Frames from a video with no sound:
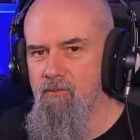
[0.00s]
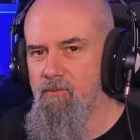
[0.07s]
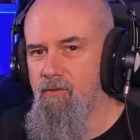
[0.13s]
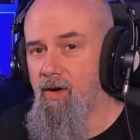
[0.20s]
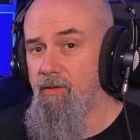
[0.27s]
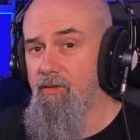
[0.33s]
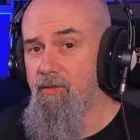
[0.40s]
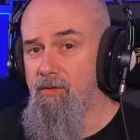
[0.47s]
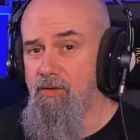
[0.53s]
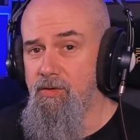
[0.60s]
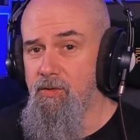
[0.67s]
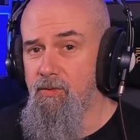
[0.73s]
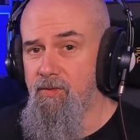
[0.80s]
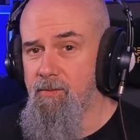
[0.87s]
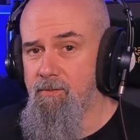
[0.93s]
rather than
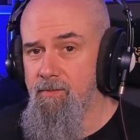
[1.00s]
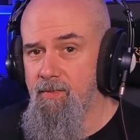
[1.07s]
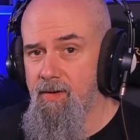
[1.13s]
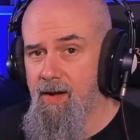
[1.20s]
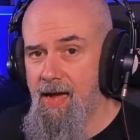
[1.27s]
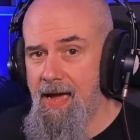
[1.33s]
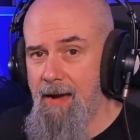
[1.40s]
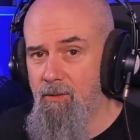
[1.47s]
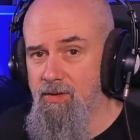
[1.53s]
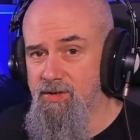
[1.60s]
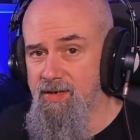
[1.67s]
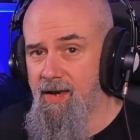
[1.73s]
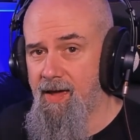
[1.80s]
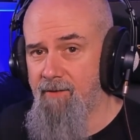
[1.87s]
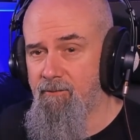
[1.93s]
do them out as
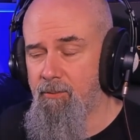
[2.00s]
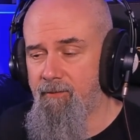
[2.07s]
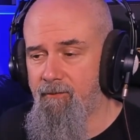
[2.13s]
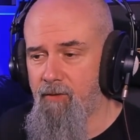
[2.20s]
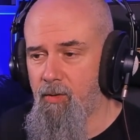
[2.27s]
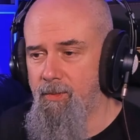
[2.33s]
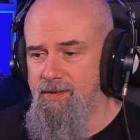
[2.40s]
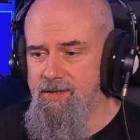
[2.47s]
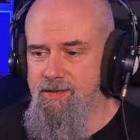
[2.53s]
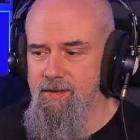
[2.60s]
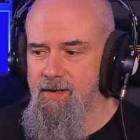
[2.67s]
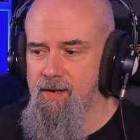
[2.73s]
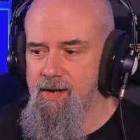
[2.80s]
a live performance.